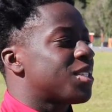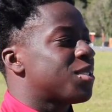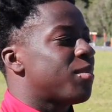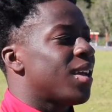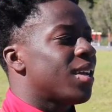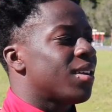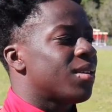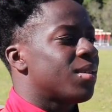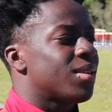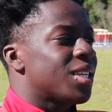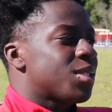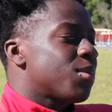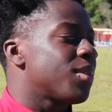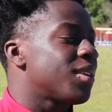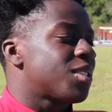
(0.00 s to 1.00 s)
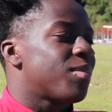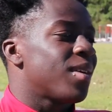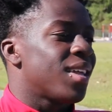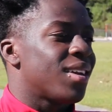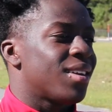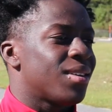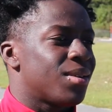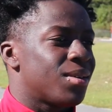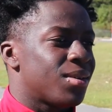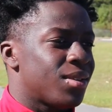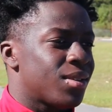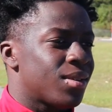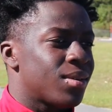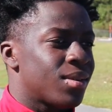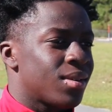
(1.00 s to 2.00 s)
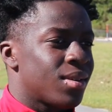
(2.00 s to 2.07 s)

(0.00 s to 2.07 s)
expect to do. You know.